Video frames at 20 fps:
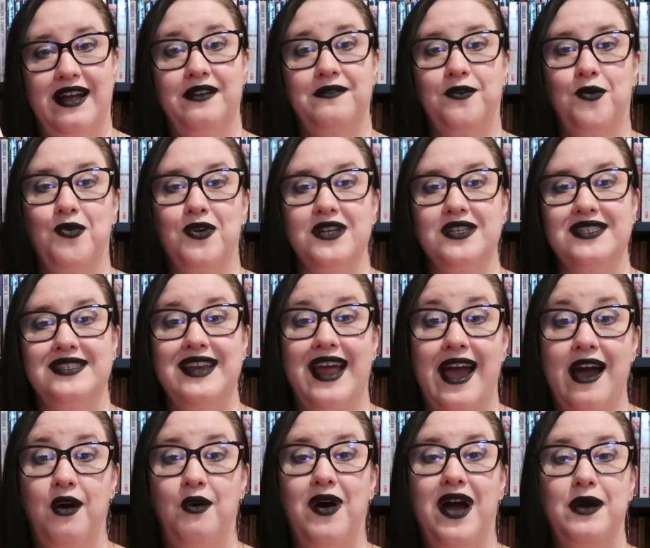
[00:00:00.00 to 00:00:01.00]
And of course,
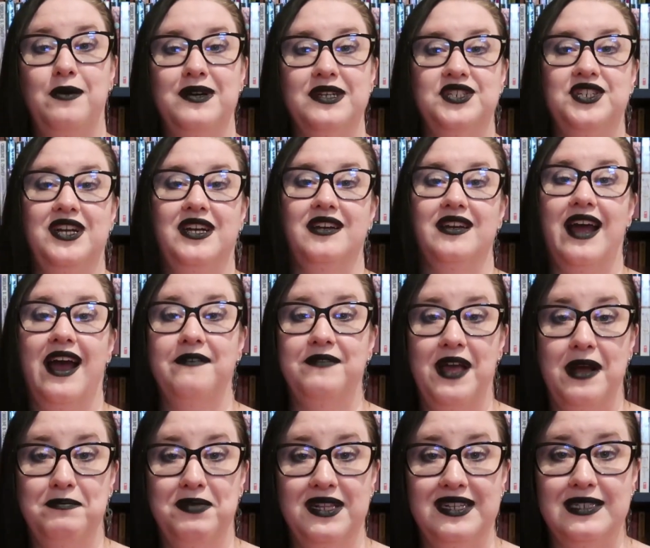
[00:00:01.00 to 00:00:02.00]
now I wish I could have
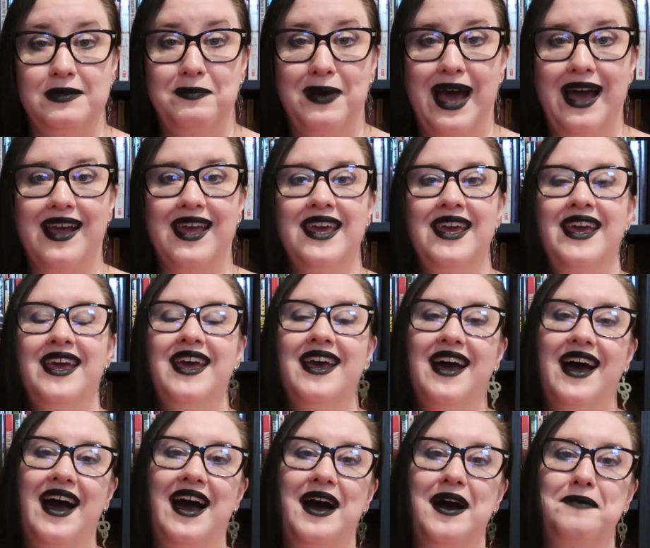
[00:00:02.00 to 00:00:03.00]
that place back
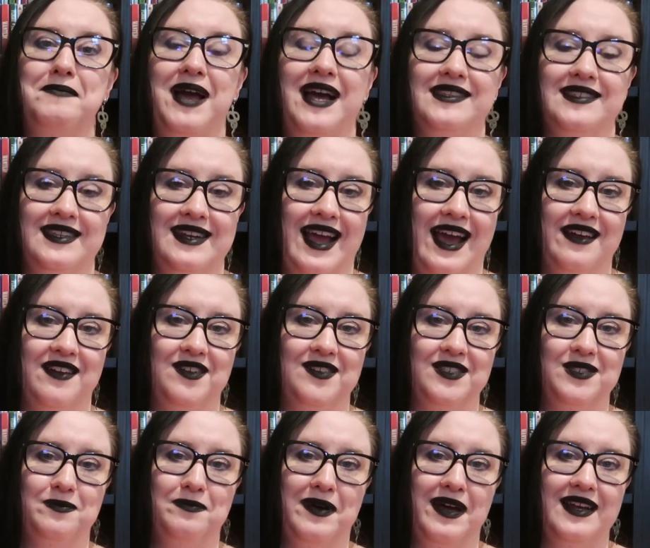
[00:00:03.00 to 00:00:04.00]
um, as an
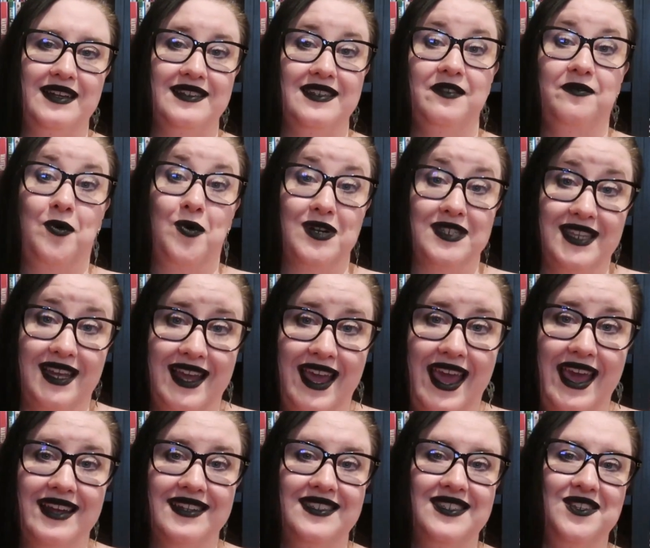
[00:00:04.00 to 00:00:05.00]
adult, but of course I
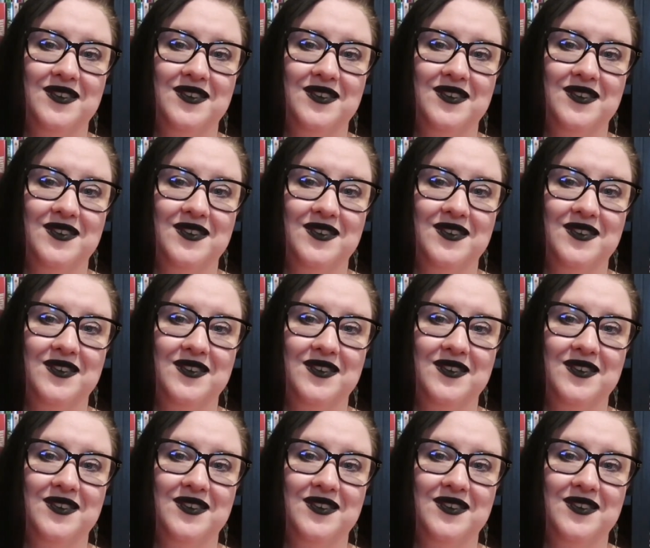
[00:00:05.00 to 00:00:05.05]
can't.